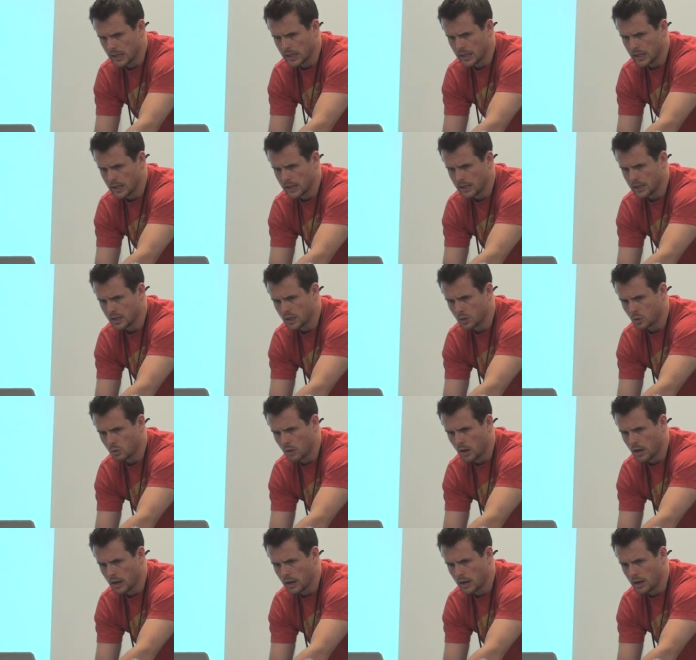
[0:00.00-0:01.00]
Uh,
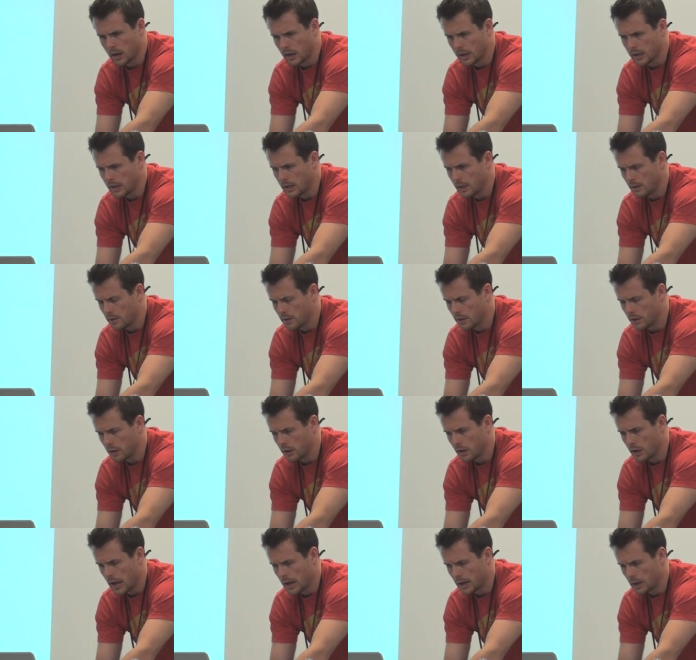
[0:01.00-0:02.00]
uh, I can give you
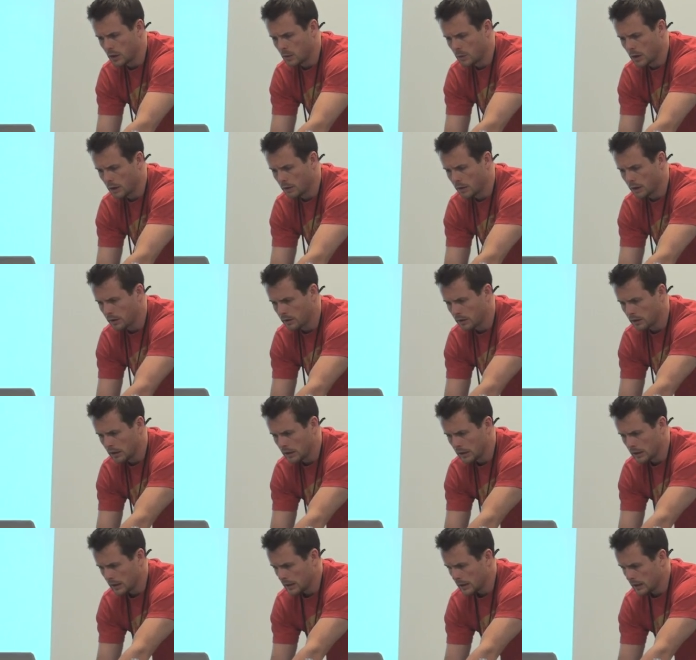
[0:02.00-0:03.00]
the URL uh,